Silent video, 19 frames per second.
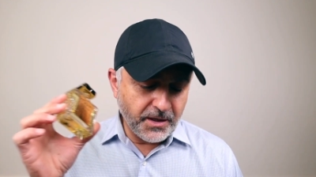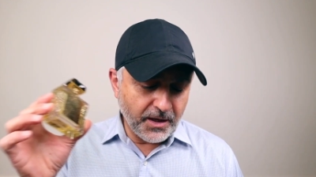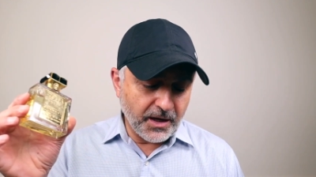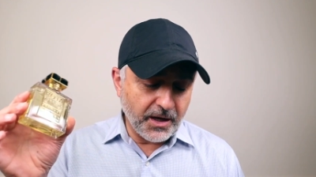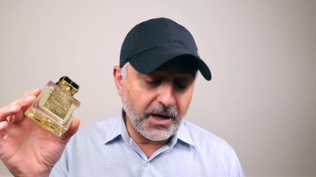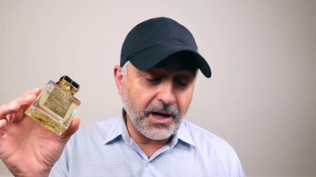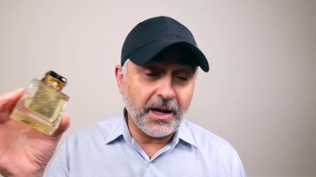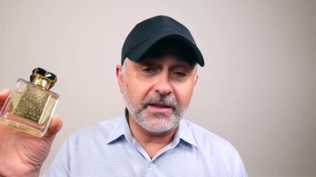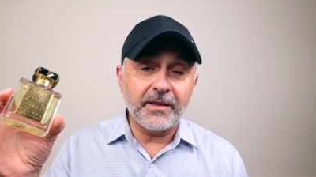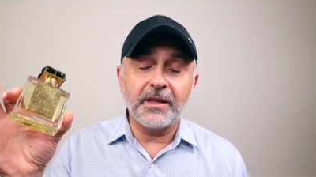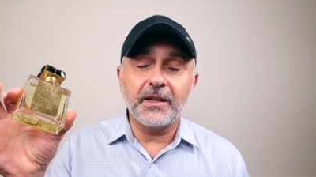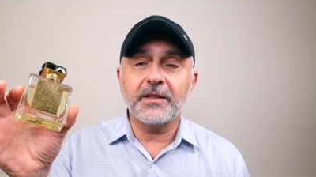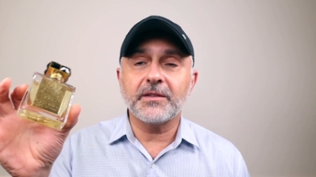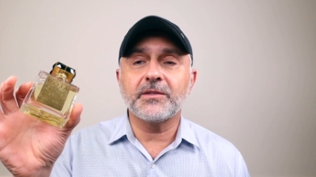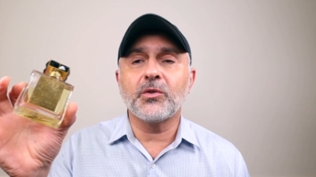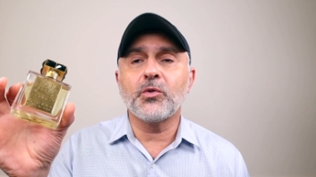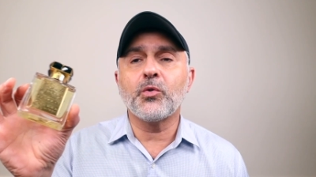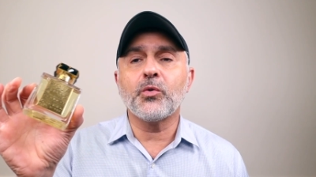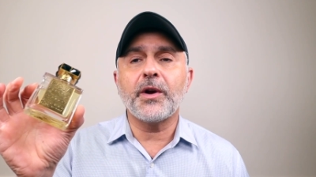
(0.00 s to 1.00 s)
Uh, I think
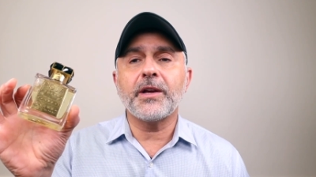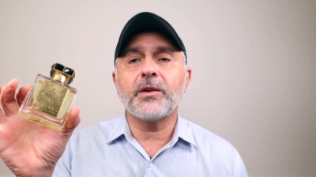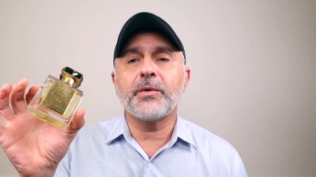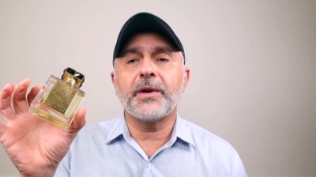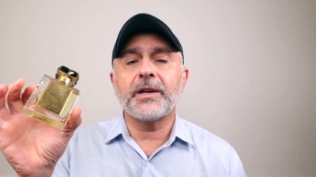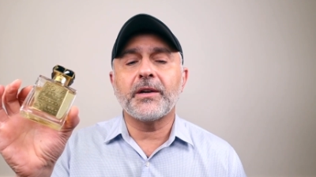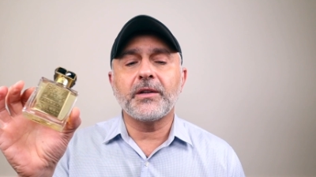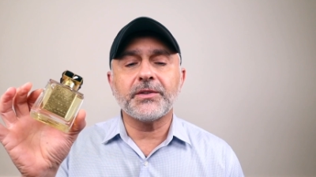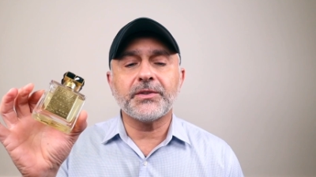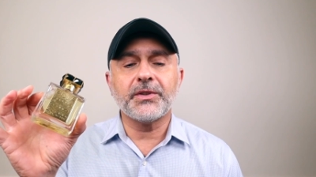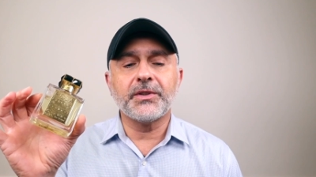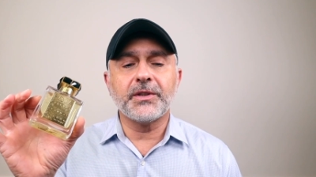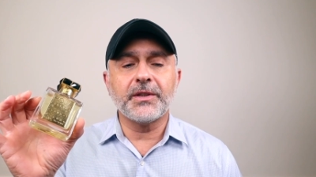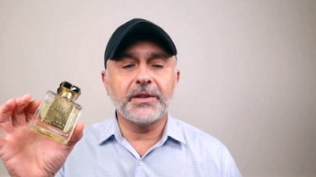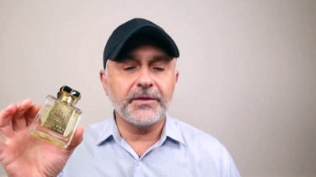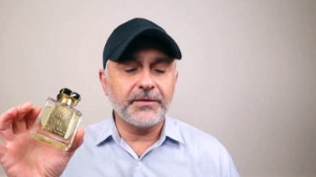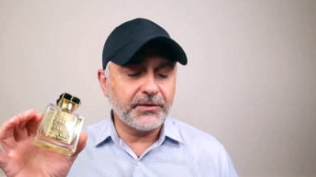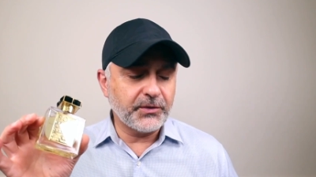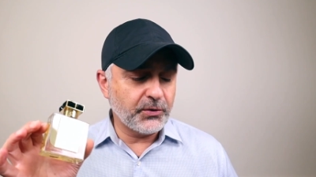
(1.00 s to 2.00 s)
it's a great, great
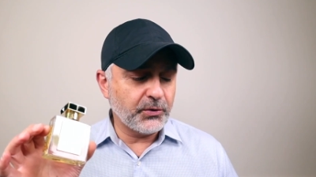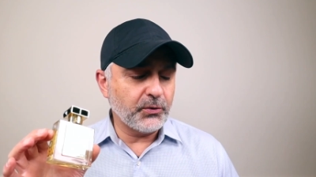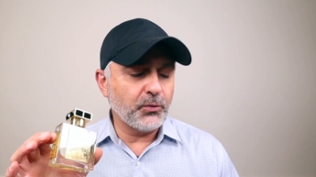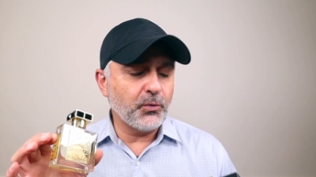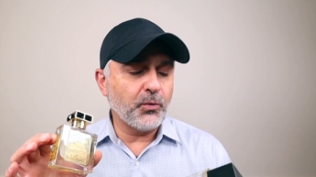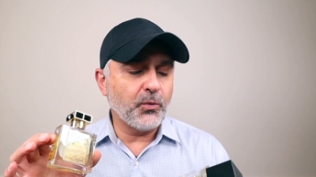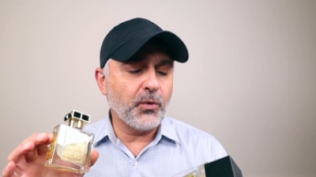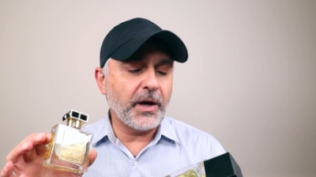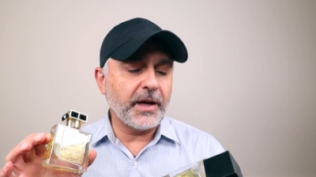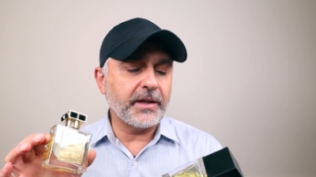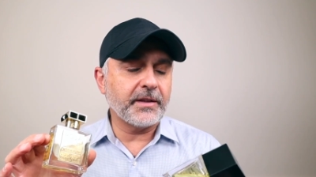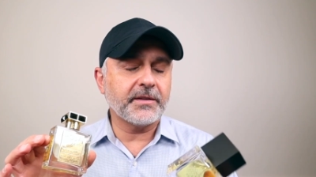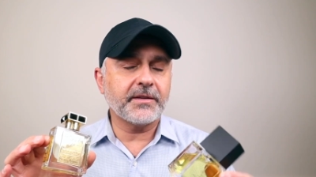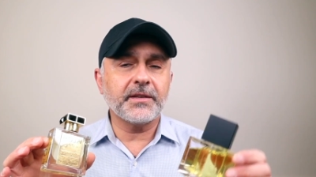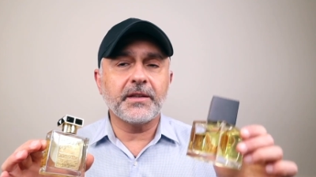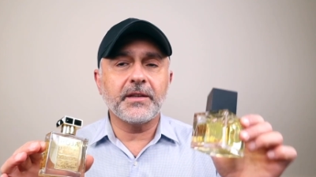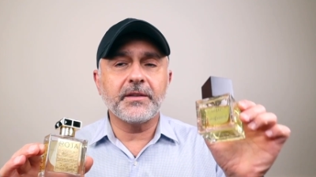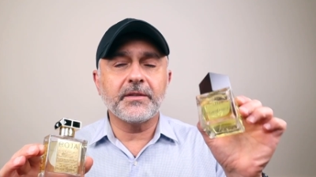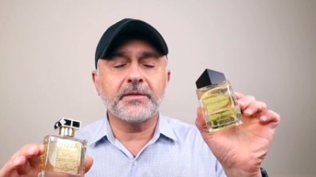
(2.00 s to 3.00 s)
alternative to
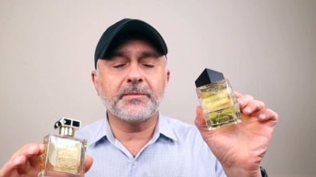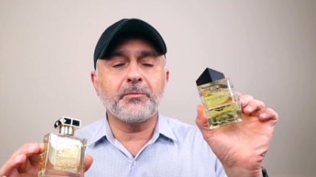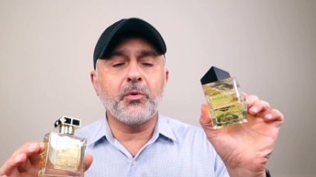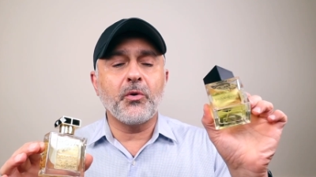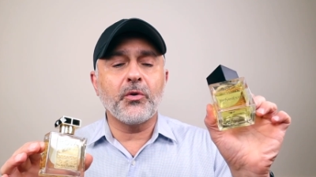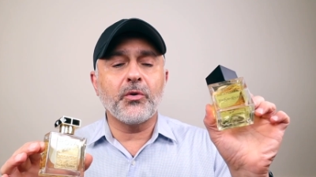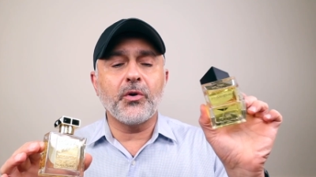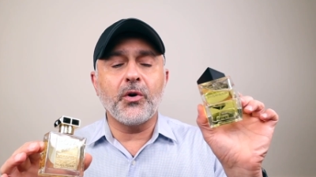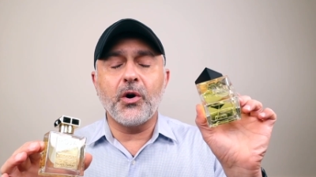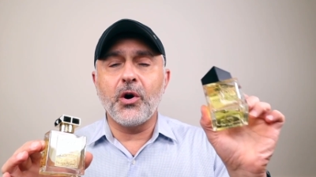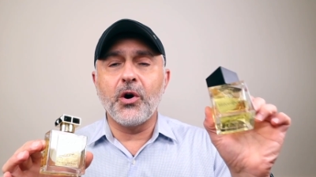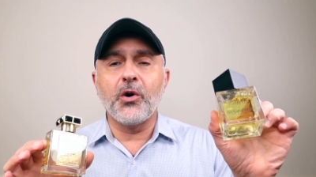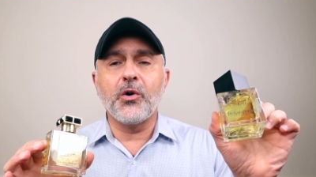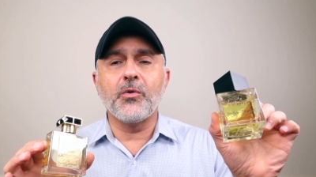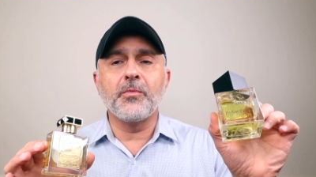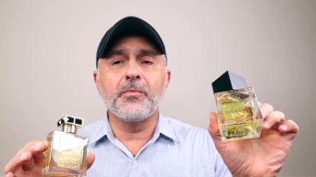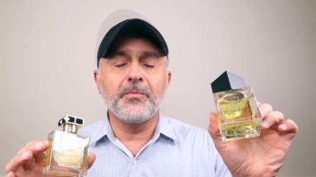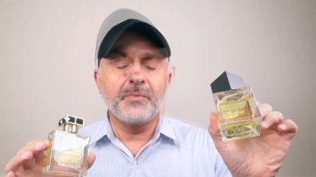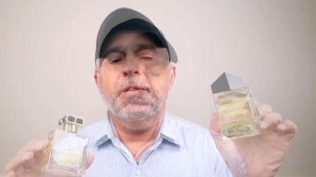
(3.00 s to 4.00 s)
YSL's Pour
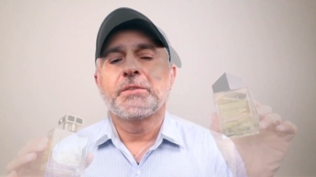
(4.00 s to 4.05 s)
Homme.